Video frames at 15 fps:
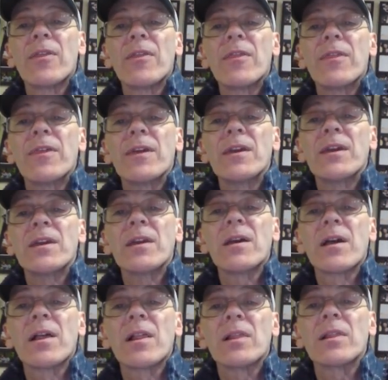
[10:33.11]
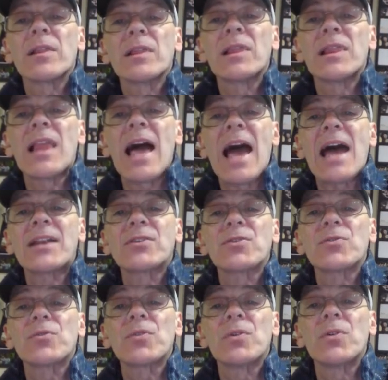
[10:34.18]
the
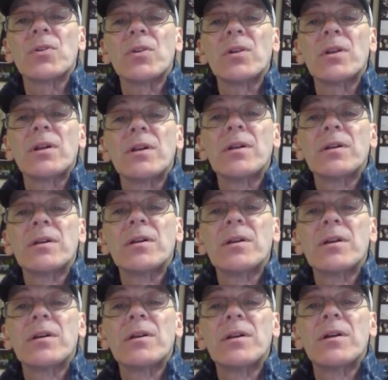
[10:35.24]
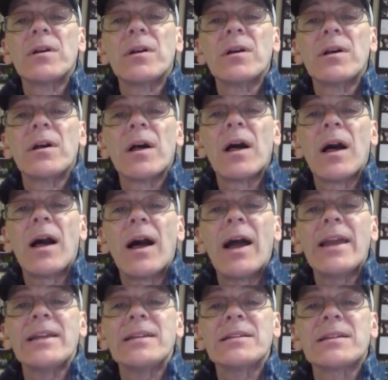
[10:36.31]
lateral
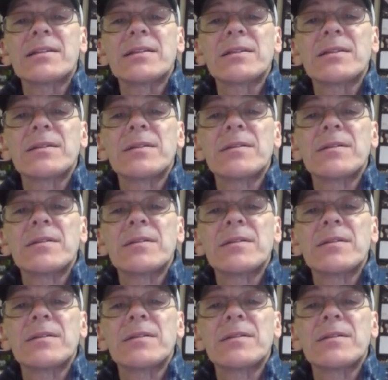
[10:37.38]
height.